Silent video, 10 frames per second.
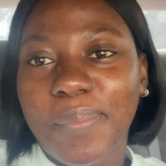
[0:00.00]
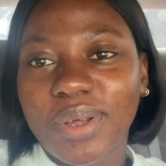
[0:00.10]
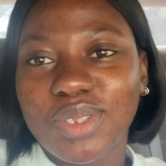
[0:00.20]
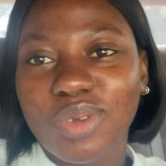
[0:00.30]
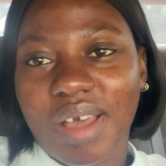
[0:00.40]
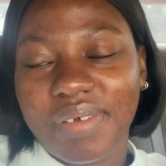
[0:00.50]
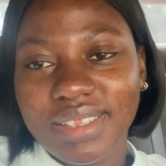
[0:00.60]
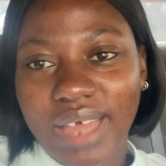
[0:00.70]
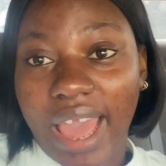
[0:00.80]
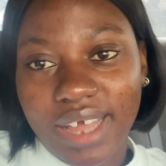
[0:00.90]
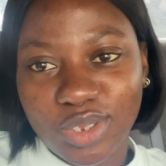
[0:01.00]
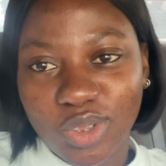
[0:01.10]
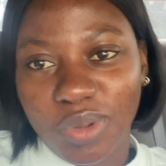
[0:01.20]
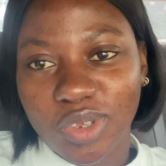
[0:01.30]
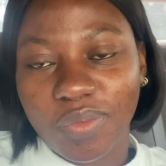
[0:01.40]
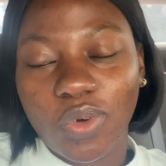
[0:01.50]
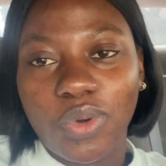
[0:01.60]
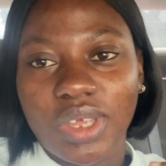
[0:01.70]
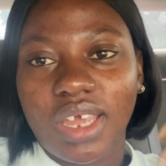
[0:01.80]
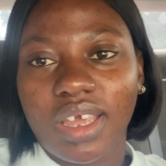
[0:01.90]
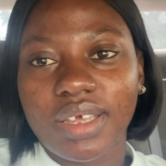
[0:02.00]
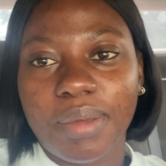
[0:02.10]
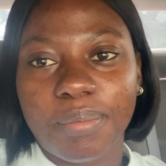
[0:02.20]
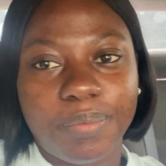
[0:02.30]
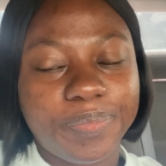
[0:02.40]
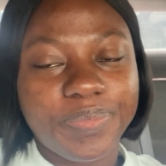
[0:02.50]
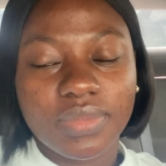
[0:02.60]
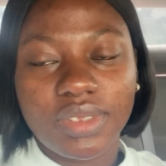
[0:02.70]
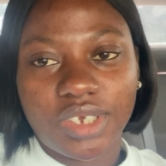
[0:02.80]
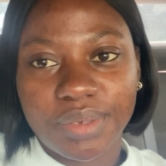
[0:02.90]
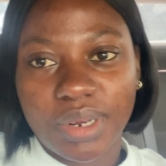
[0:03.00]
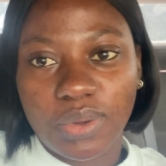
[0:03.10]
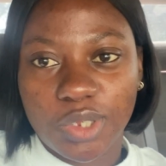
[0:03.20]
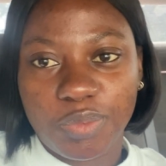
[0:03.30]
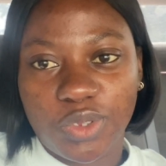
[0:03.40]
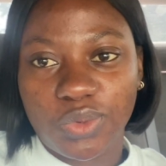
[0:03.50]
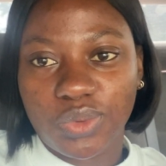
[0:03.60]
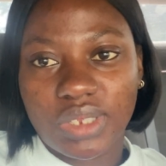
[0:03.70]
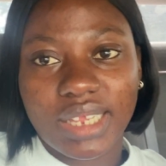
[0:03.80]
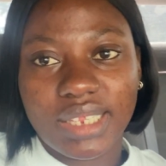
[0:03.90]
But so I've heard I heard stories of, oh okay, um general hospitals, their